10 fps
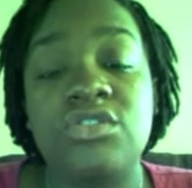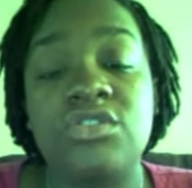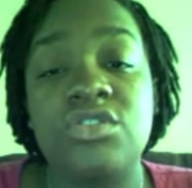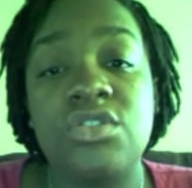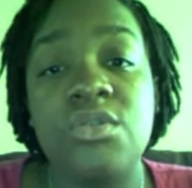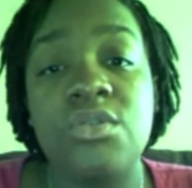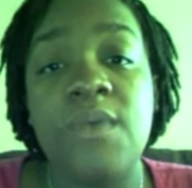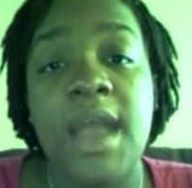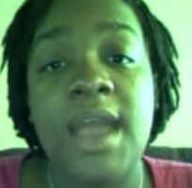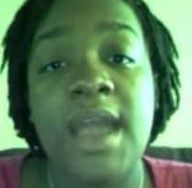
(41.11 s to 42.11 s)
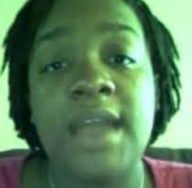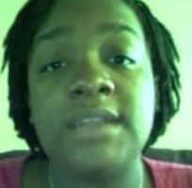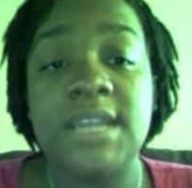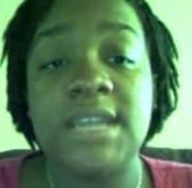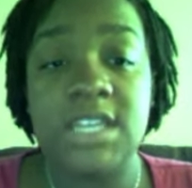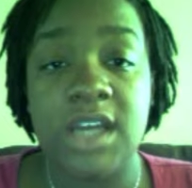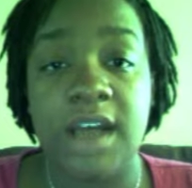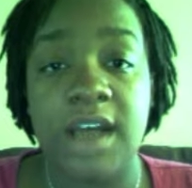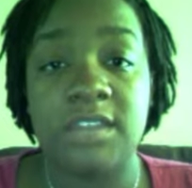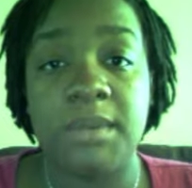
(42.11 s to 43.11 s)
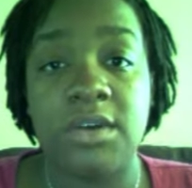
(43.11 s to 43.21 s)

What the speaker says: to a teaching hospital